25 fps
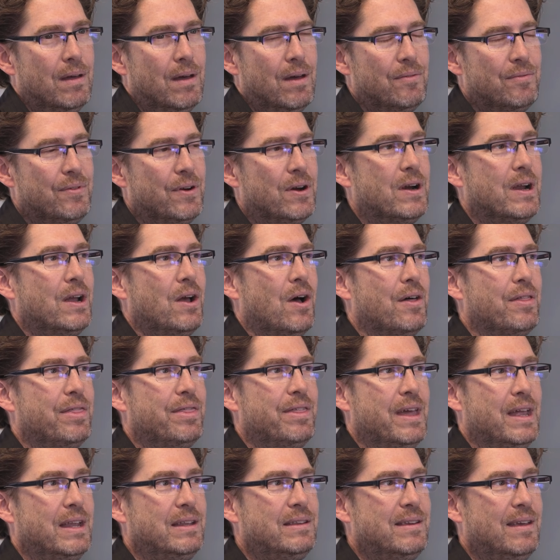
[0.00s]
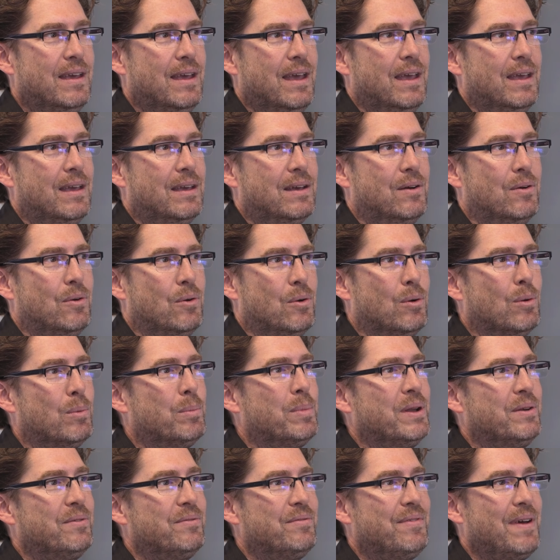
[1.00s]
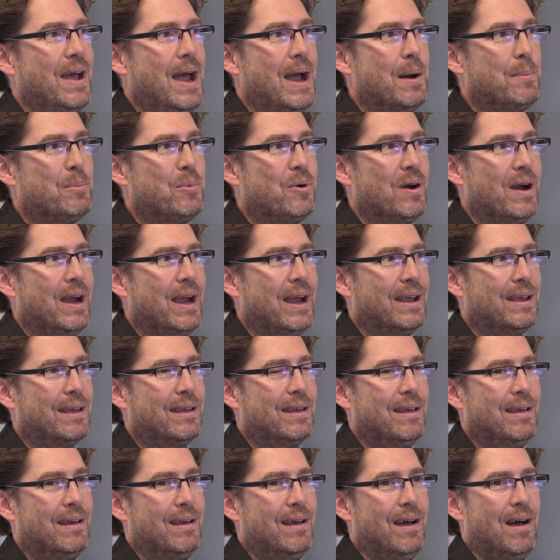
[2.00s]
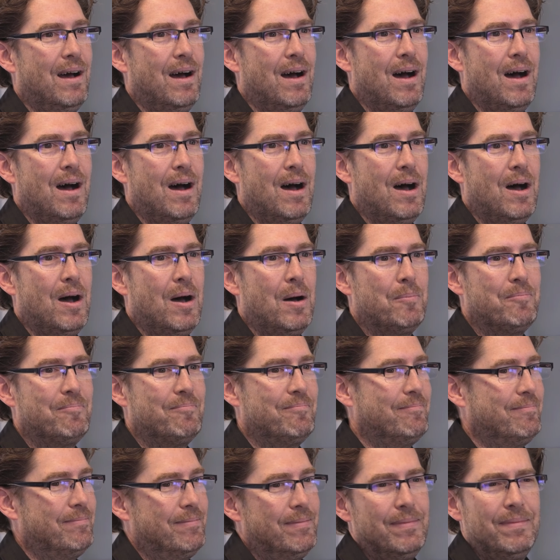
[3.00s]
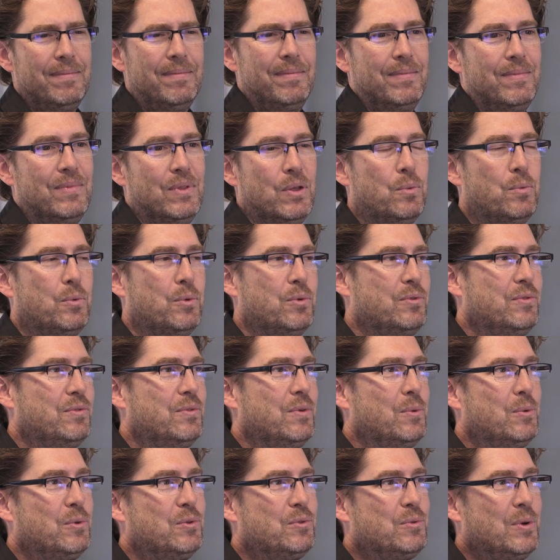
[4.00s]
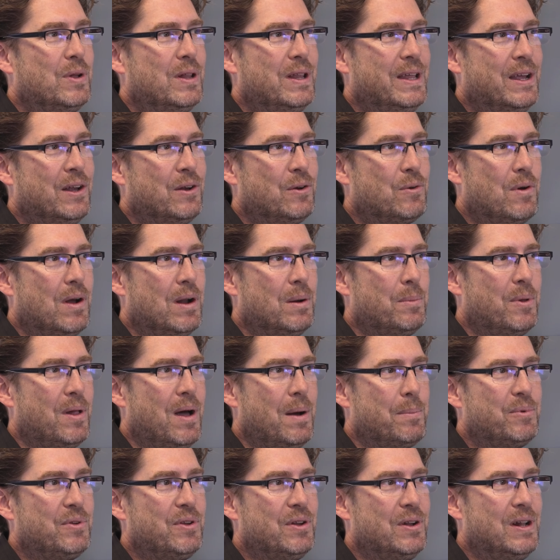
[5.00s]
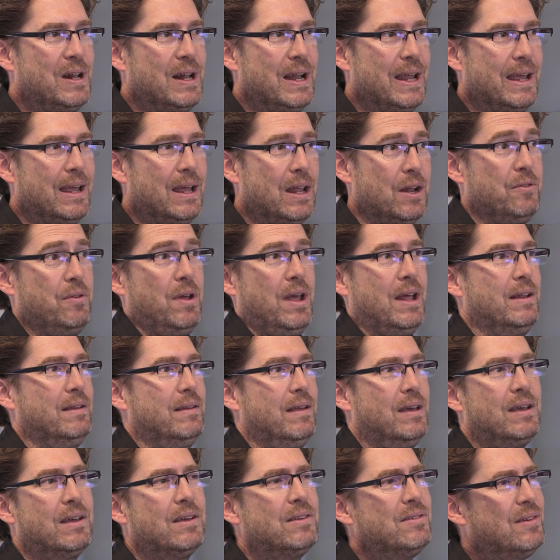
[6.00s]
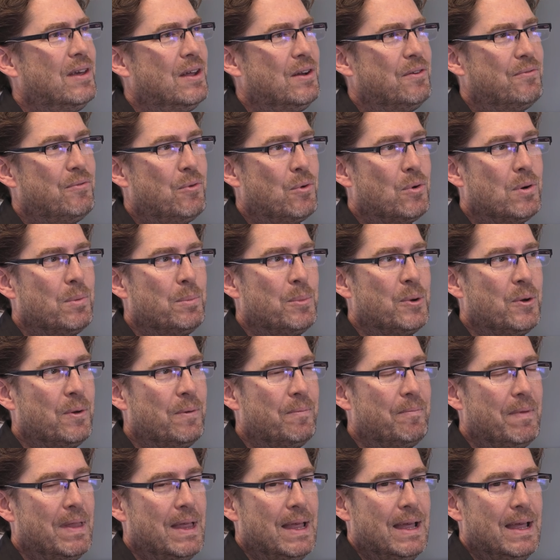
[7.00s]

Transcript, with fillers: a very authentic urban fabric, um, it was it was really an incredible opportunity, and, and like I said, affordable.